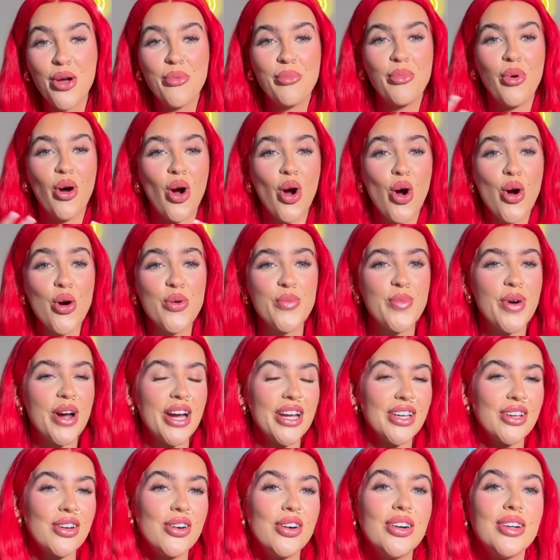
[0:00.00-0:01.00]
But oh my
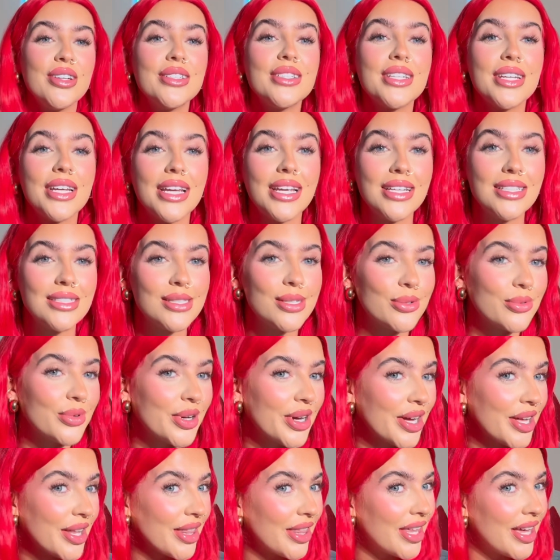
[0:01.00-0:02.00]
god, is it
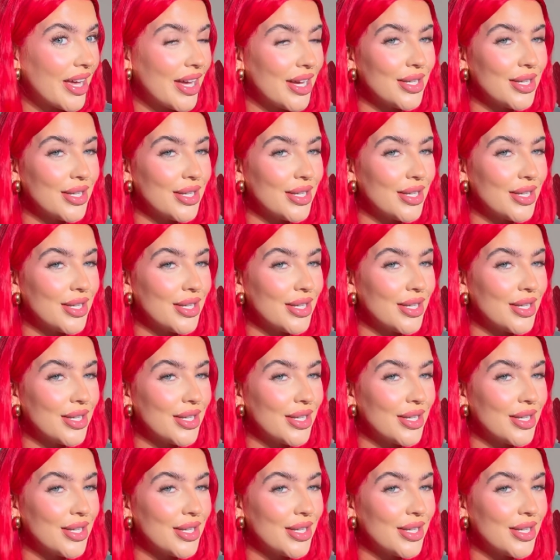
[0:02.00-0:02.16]
worth it?